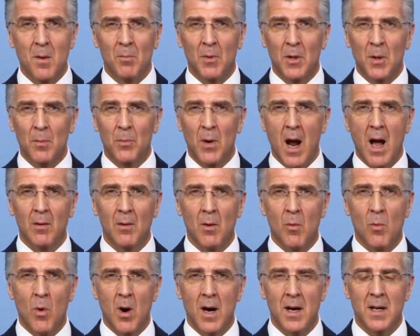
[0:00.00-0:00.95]
But the
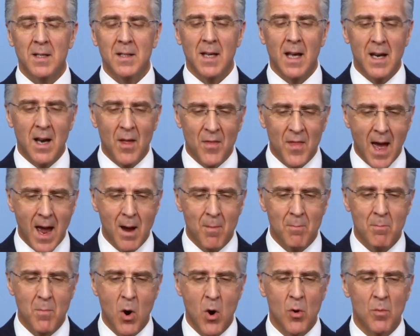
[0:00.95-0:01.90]
problem was that at
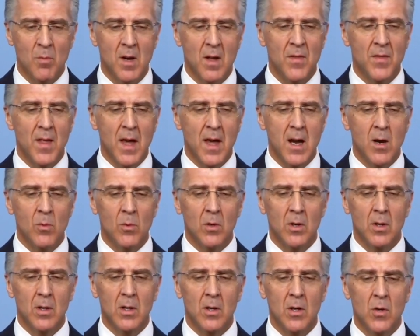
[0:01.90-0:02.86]
that moment, they
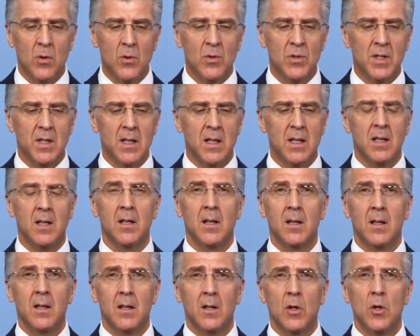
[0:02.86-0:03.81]
were using
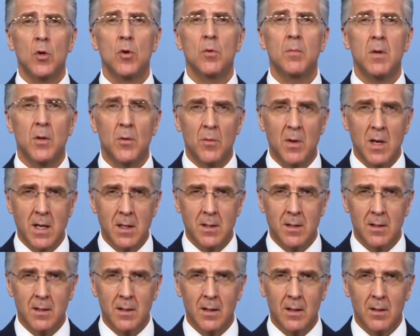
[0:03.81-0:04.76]
human
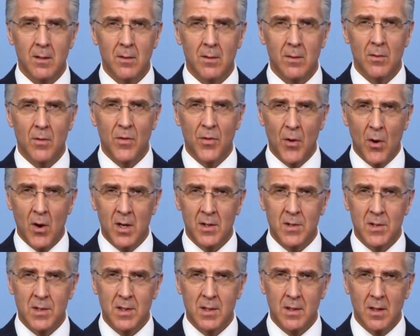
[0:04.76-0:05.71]
reasoning,
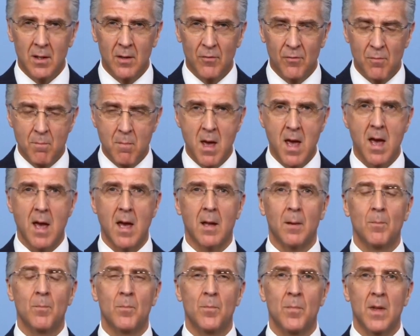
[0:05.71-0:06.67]
thoughts of
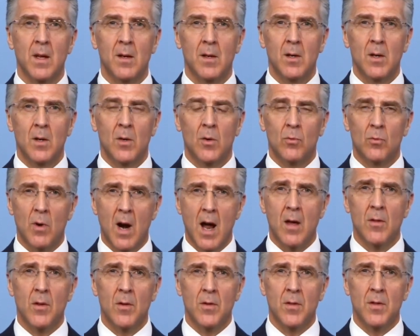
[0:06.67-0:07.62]
men,
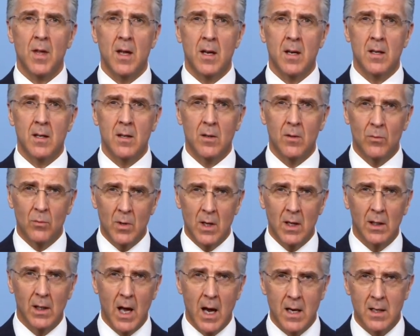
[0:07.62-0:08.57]
rather than
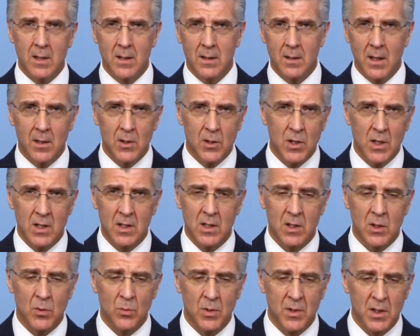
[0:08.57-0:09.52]
realizing that
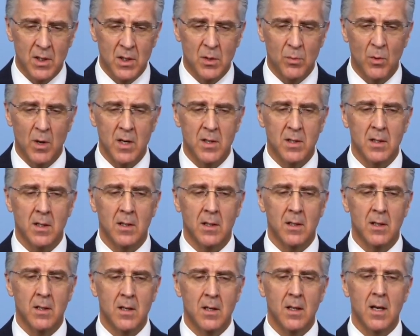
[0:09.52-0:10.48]
Jesus was
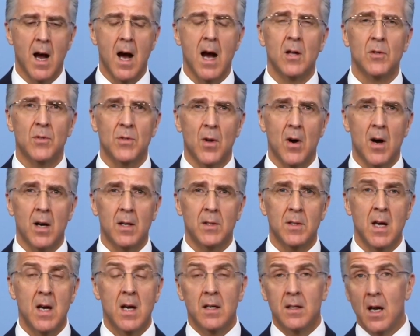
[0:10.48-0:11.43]
expressing God's thoughts.